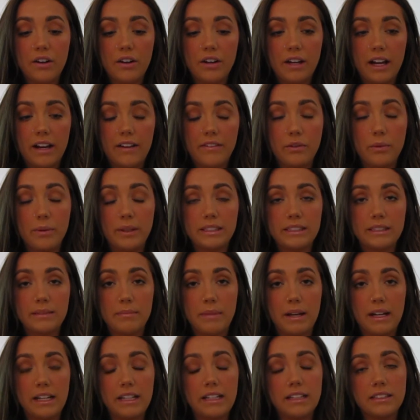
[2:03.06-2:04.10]
are kind of a waste of
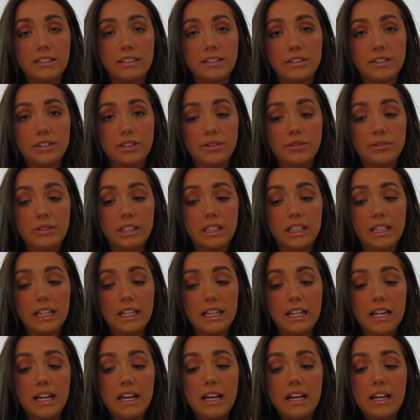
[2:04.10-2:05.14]
money because there's
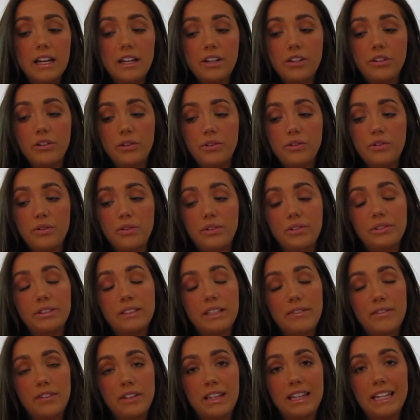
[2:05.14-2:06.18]
usually, you don't use
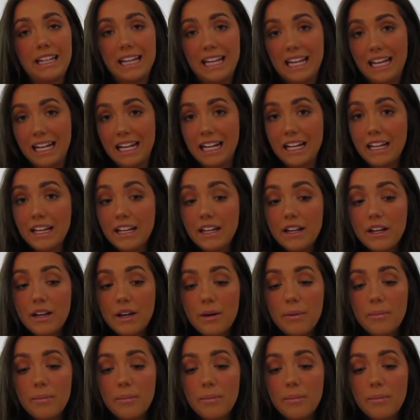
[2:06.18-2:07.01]
everything in it.